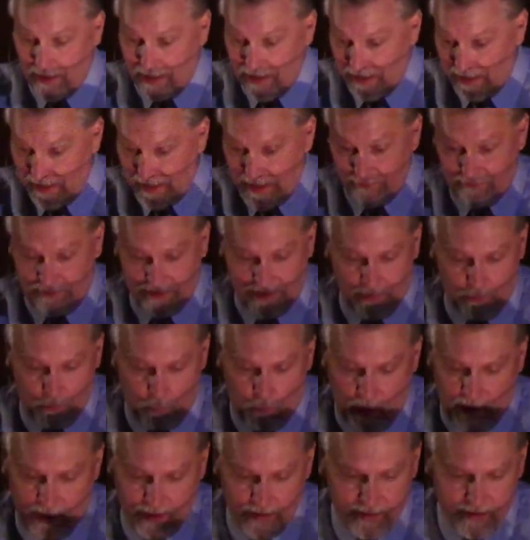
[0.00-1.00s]
If he
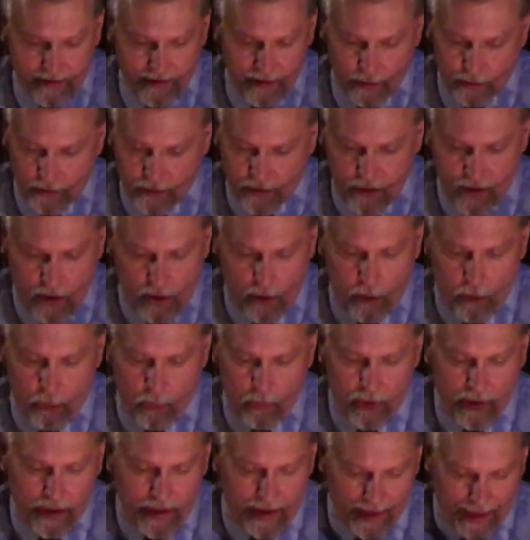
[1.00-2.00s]
was, there's
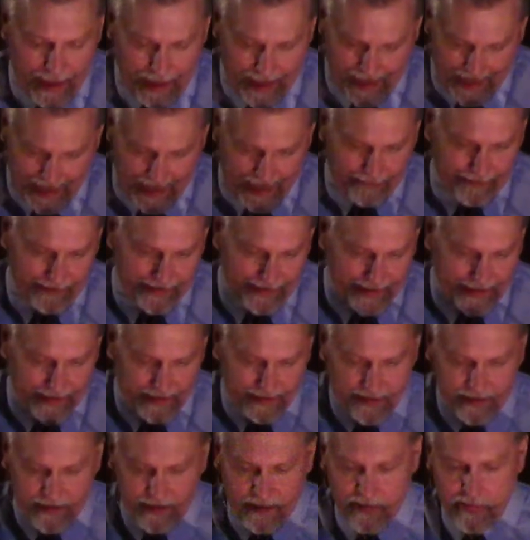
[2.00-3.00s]
no
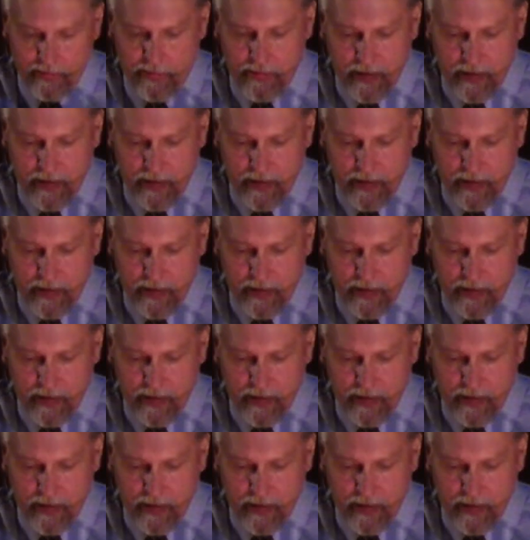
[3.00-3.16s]
evidence.